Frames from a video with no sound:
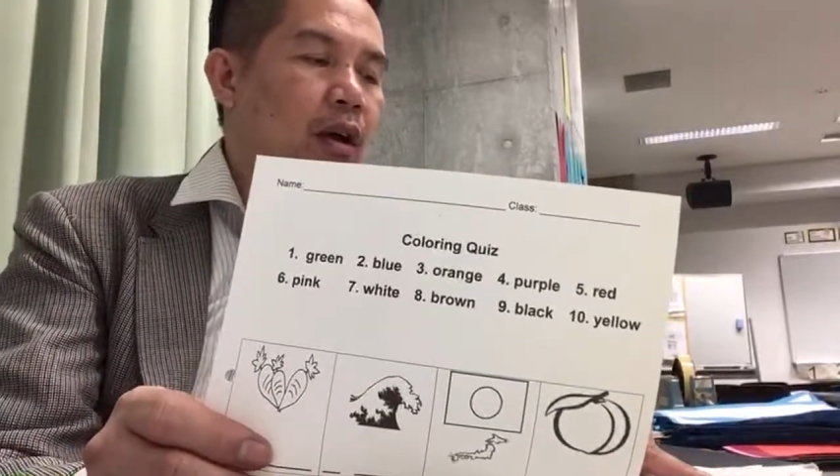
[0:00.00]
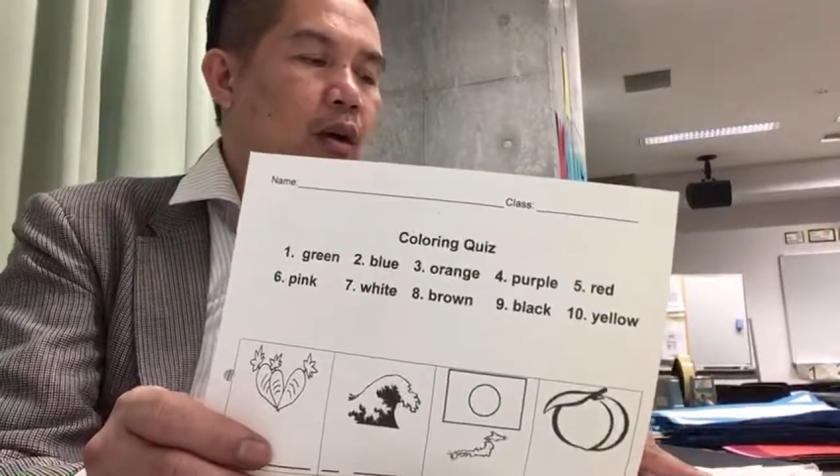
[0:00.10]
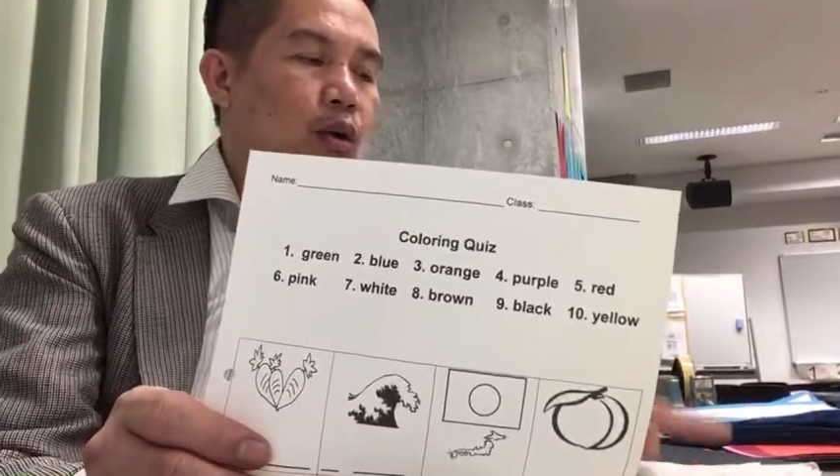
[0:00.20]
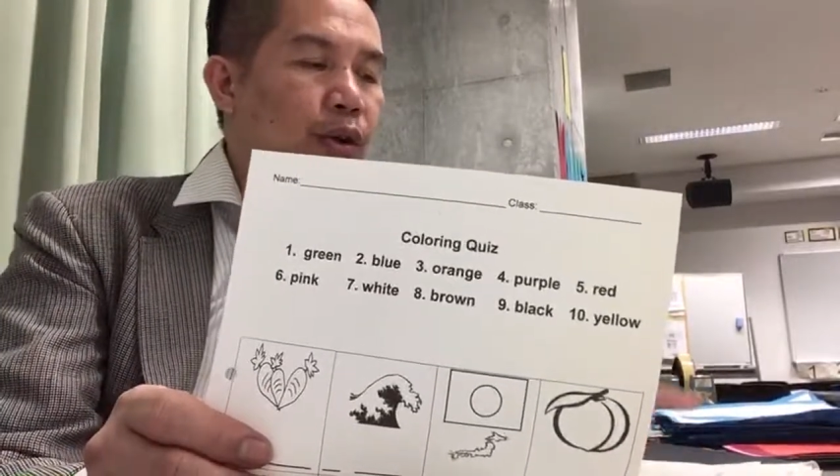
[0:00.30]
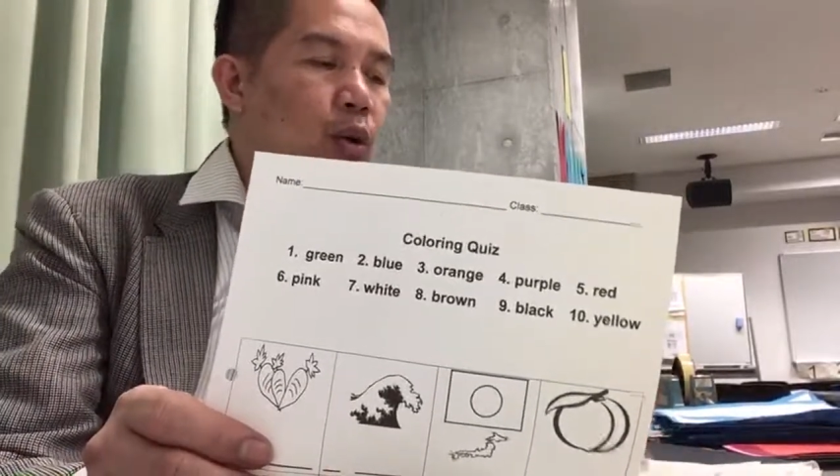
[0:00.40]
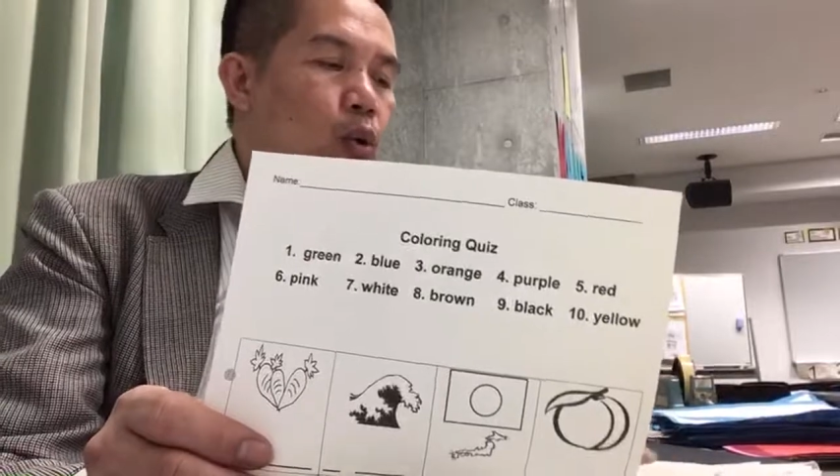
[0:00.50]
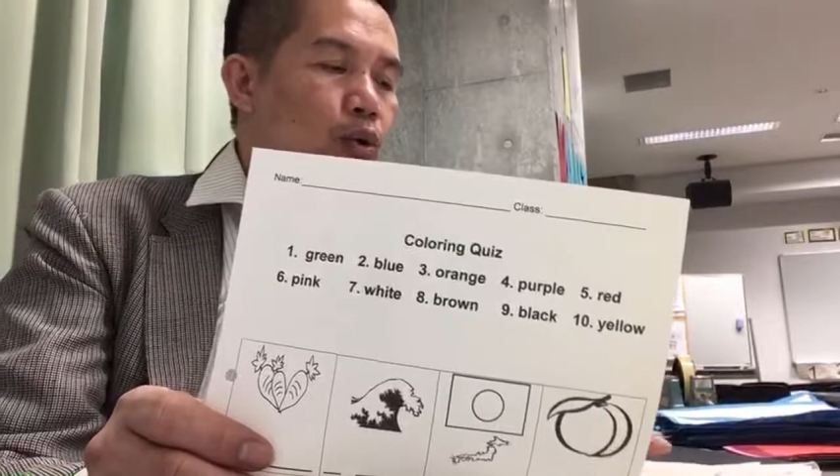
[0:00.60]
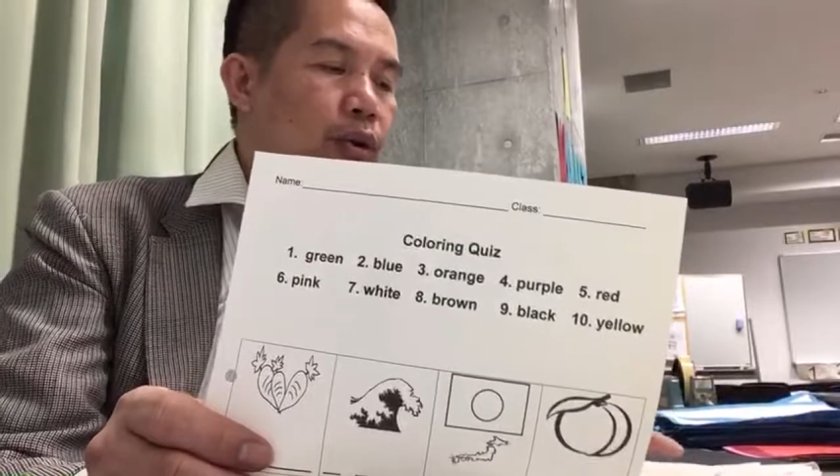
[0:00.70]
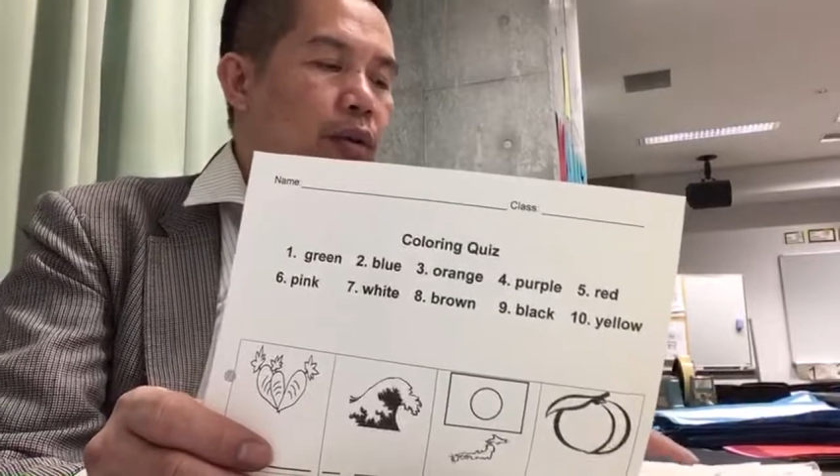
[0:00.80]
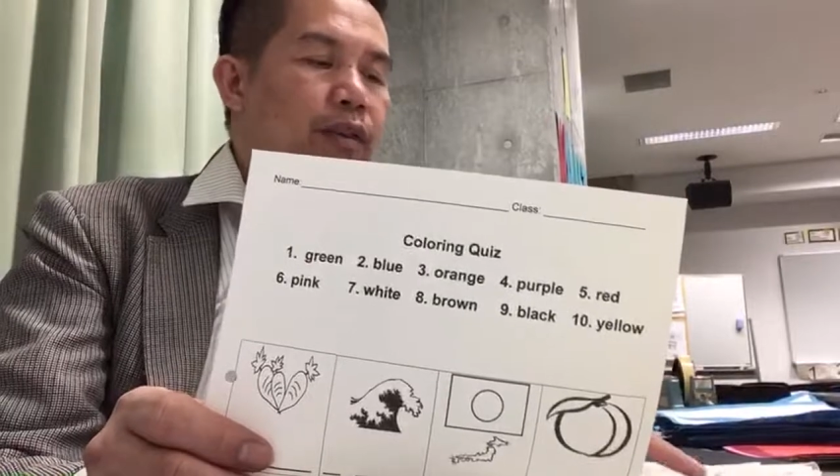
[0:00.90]
or the
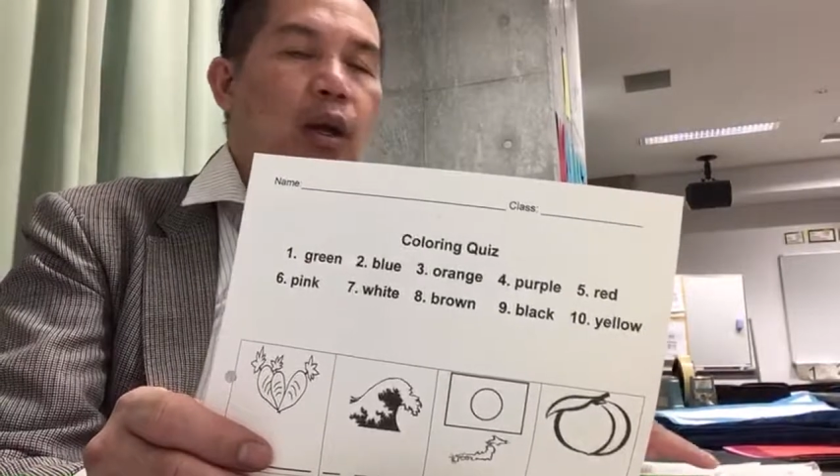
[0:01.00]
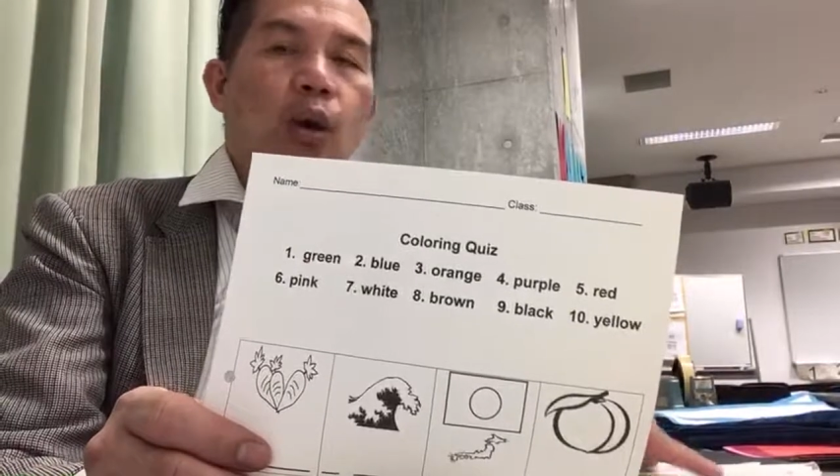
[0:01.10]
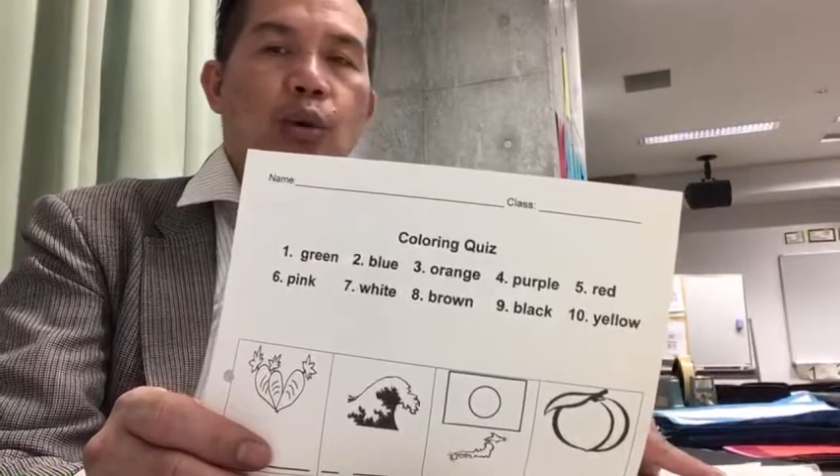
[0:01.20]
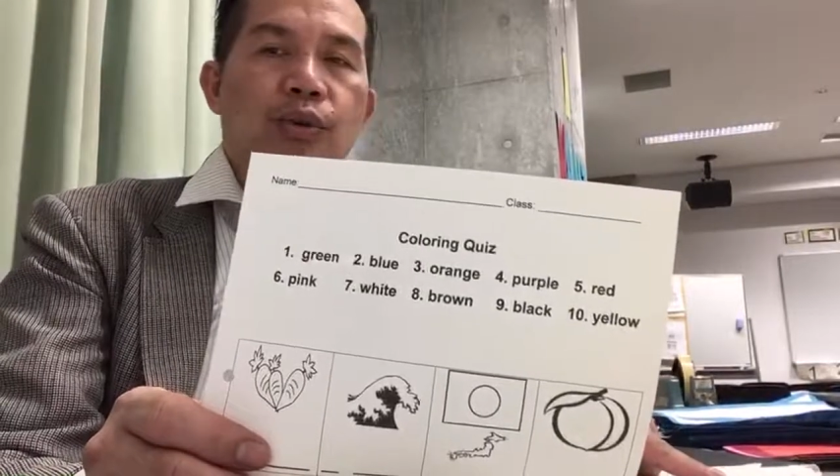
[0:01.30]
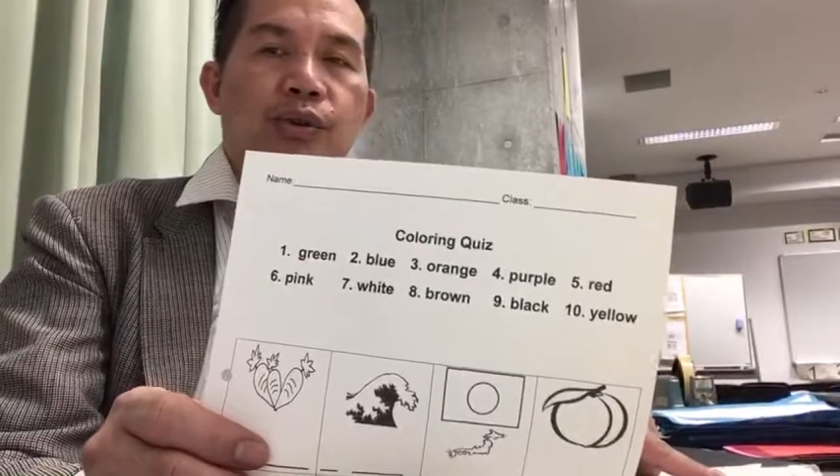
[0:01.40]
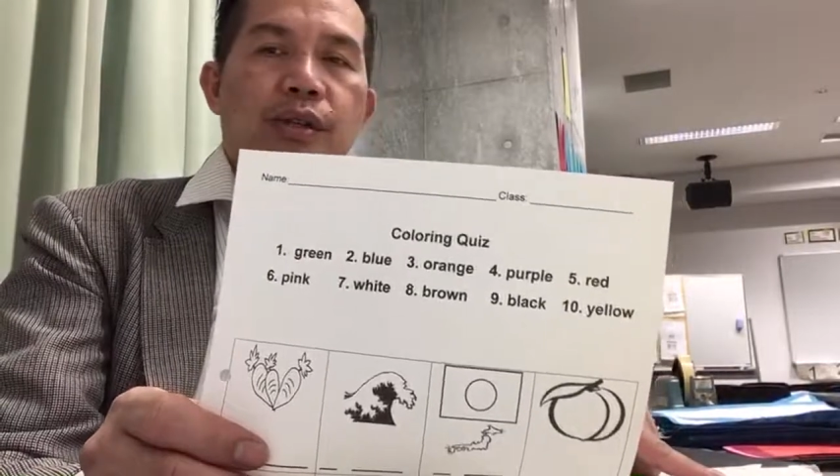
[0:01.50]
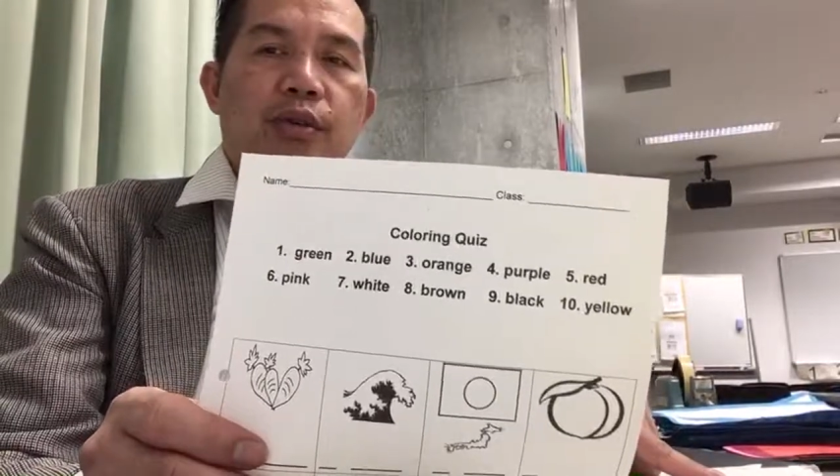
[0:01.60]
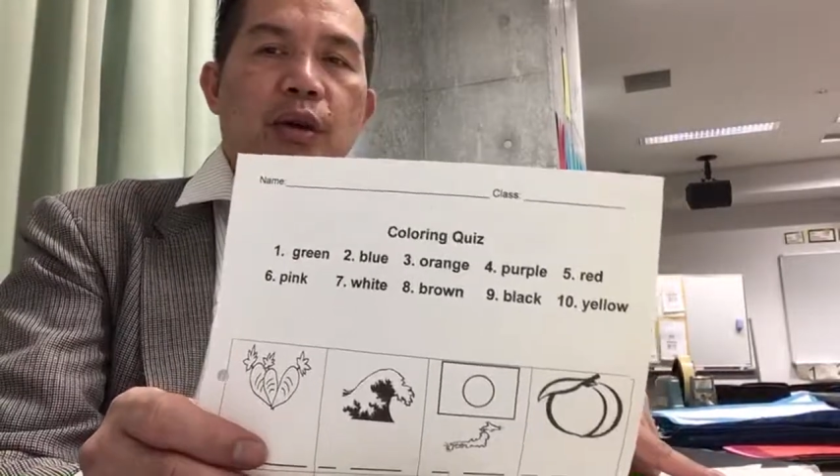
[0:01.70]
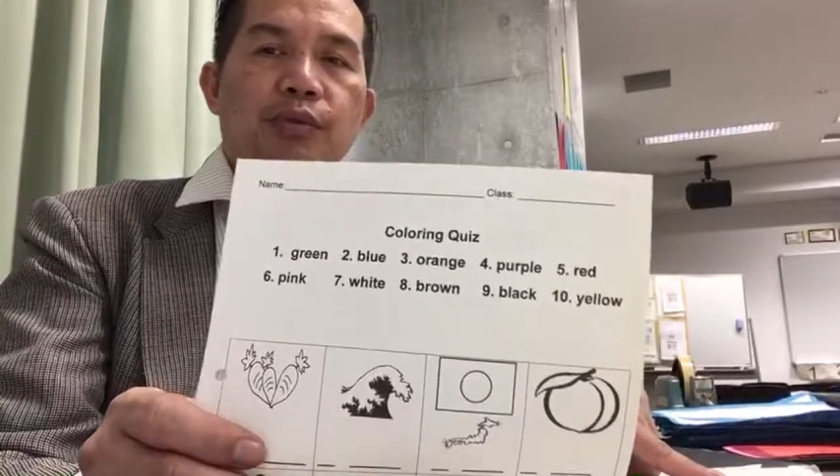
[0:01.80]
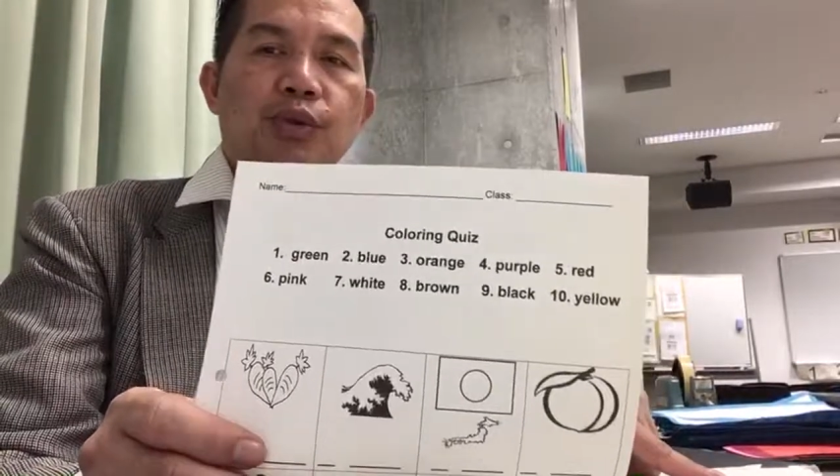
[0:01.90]
order of the colors that you
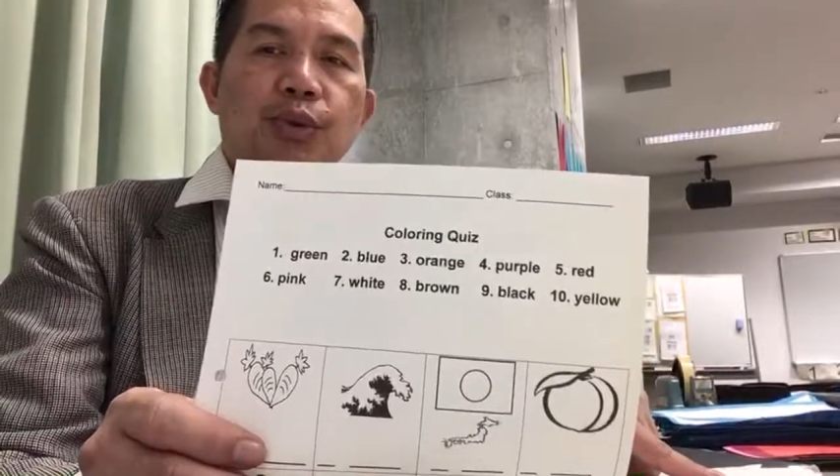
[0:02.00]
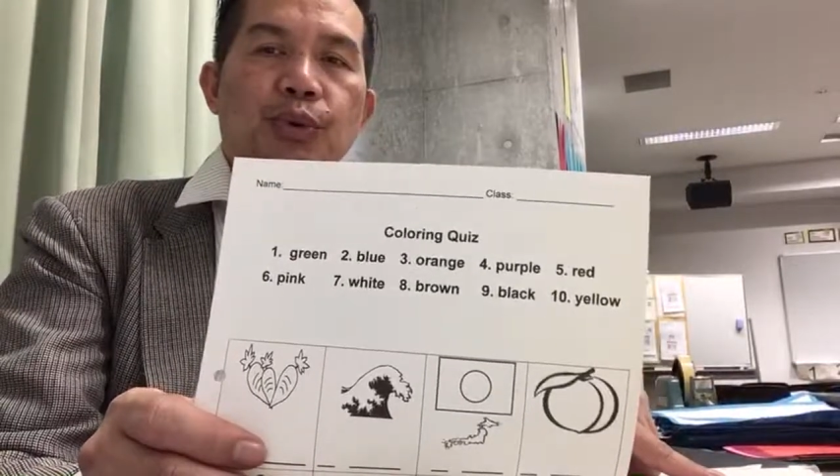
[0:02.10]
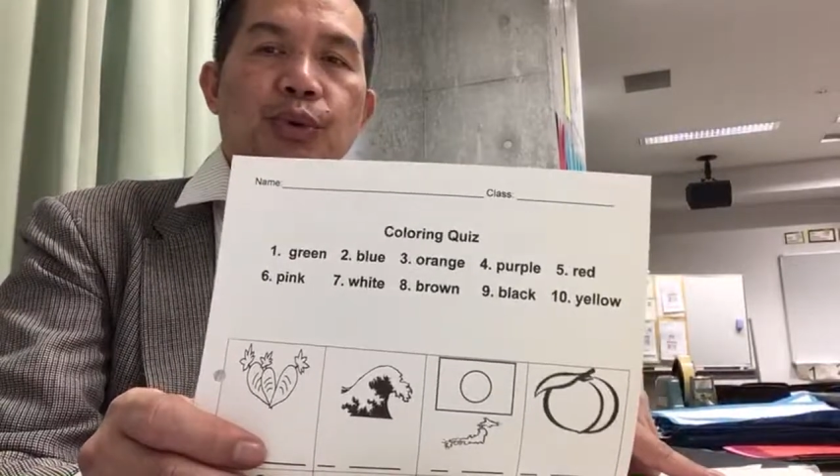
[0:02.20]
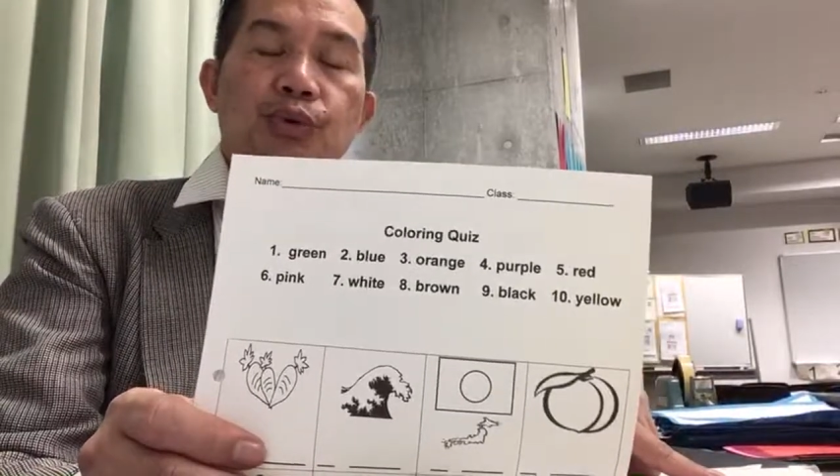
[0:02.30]
have to